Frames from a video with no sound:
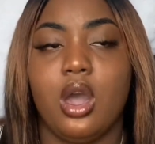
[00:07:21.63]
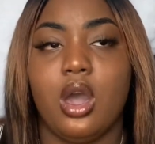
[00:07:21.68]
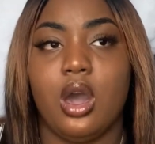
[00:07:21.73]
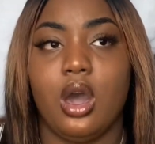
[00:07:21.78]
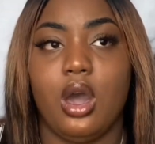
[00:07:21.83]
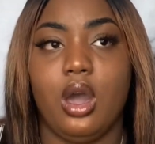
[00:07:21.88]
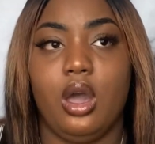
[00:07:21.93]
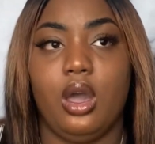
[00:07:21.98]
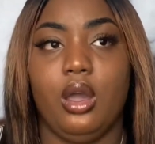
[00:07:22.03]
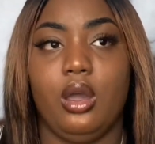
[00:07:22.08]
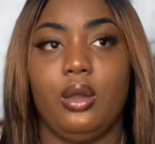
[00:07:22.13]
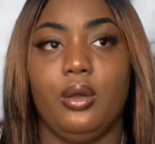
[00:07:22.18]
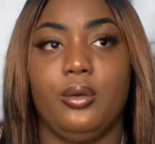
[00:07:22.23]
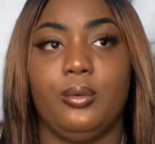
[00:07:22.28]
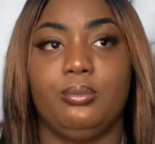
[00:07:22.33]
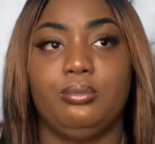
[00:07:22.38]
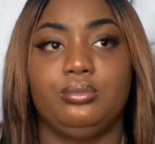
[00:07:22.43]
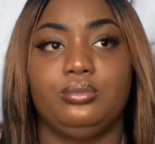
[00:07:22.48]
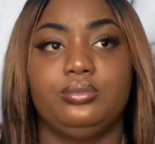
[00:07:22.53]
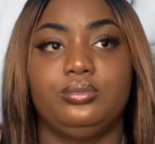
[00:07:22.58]

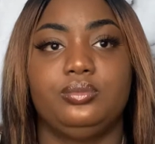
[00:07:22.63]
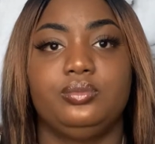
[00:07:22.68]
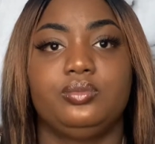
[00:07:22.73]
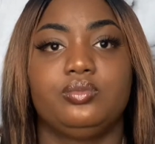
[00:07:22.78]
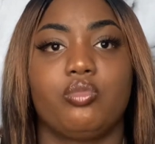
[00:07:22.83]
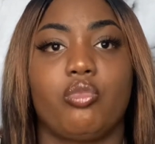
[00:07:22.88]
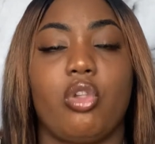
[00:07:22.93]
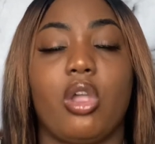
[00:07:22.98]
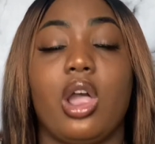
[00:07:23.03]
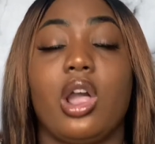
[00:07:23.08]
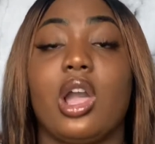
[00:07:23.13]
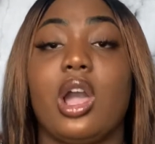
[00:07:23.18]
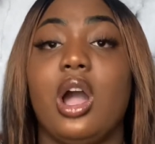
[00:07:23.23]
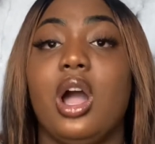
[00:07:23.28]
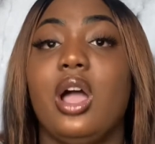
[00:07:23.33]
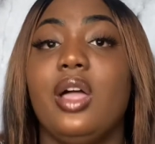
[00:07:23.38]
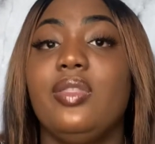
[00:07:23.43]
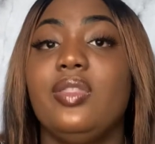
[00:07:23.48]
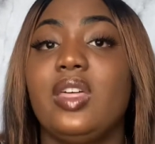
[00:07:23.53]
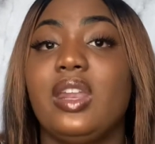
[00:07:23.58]
A
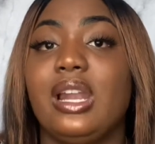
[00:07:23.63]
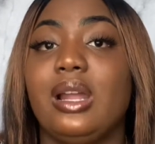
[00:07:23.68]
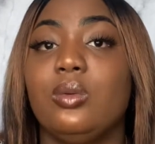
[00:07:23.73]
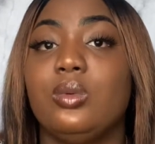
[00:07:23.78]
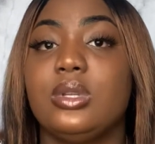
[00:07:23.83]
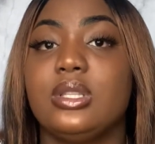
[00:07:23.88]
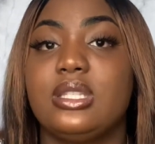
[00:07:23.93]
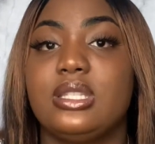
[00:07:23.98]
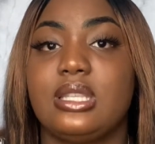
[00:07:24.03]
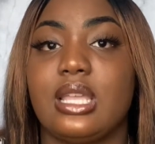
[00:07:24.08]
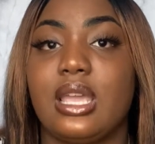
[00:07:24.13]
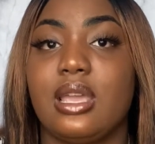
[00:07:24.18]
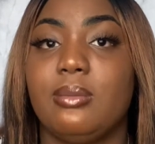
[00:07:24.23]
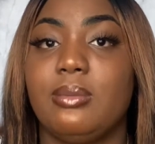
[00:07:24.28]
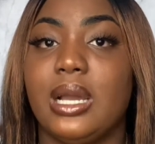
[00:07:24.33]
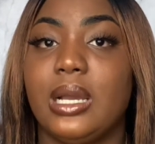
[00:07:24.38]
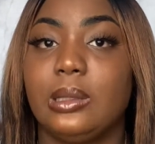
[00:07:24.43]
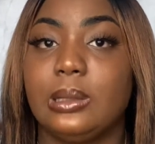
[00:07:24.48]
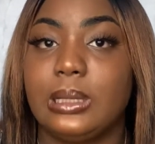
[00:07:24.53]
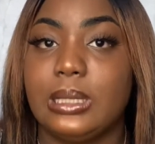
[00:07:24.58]
con that I would say
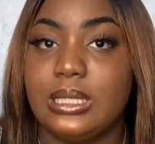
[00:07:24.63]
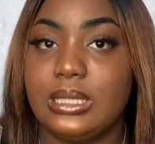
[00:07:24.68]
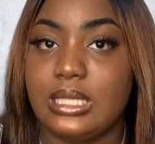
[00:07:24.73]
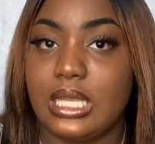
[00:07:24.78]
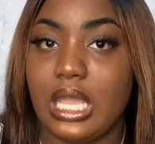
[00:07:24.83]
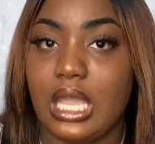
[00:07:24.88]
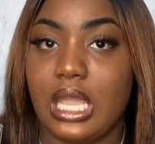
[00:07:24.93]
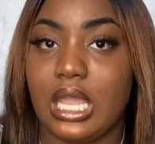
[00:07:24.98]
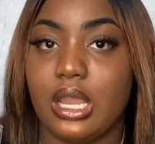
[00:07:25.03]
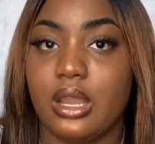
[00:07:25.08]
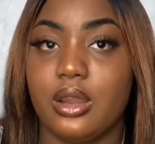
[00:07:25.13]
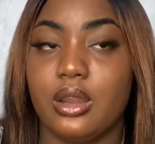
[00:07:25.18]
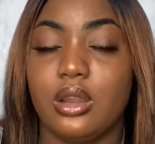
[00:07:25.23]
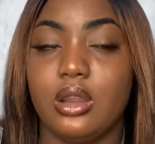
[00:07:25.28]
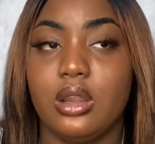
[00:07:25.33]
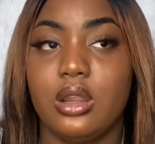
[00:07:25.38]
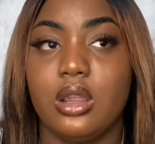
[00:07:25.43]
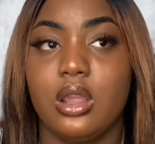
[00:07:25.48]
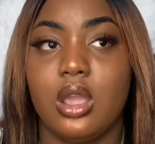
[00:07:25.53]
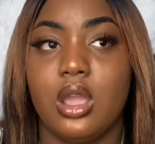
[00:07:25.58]
about this hair,